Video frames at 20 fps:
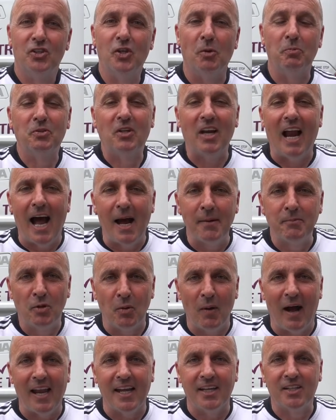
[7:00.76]
Subscribe
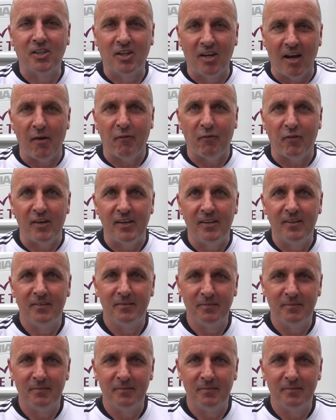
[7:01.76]
to Alex Griffin.